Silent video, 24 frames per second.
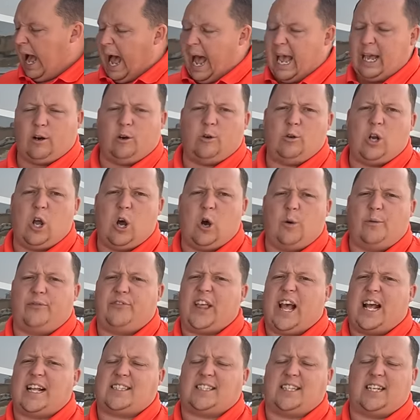I don't know
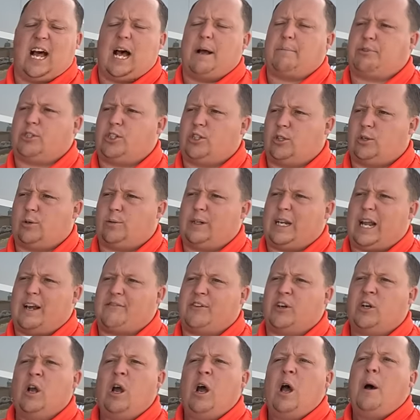if that's an option or
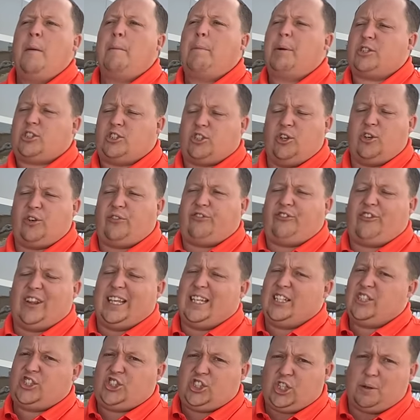whatever, but
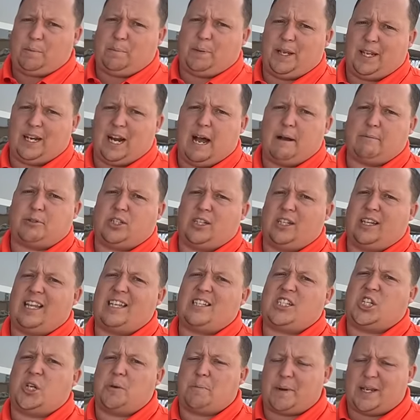truthfully, it shouldn't be an option.
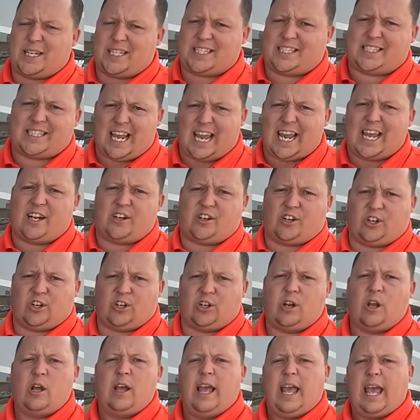It should be
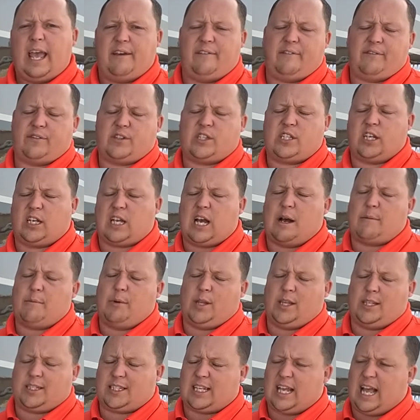standard it, to come
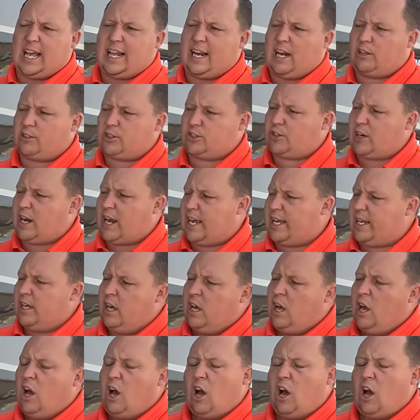with a slide out tray.